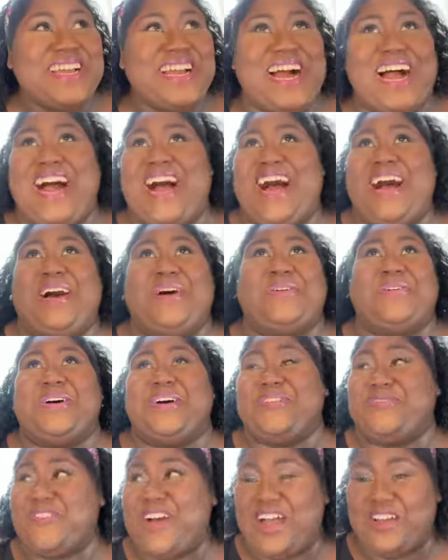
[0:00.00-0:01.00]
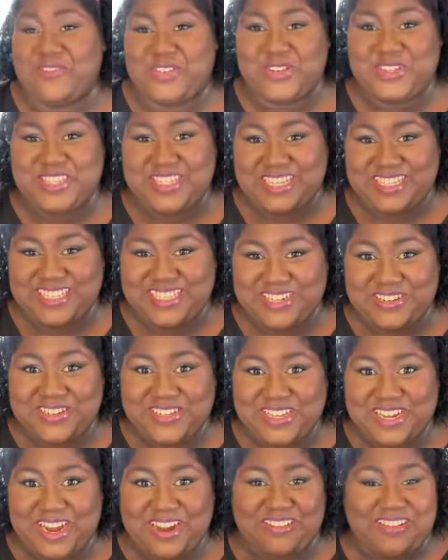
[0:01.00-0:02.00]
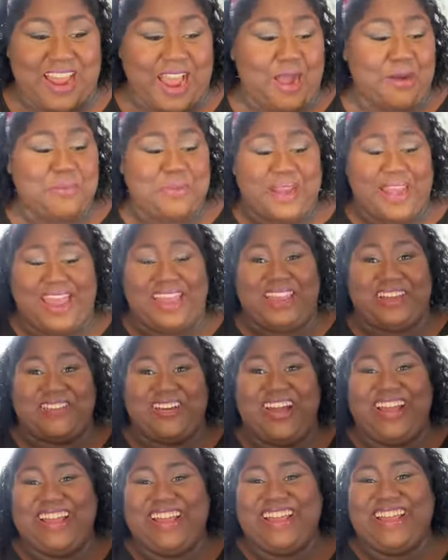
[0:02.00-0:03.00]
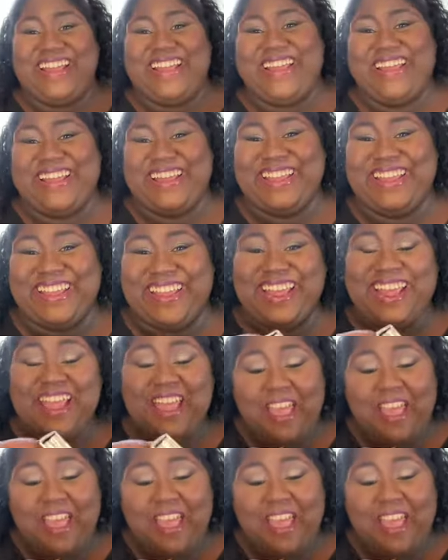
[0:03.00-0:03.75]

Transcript: 5 or 6 years ago now. But anyway,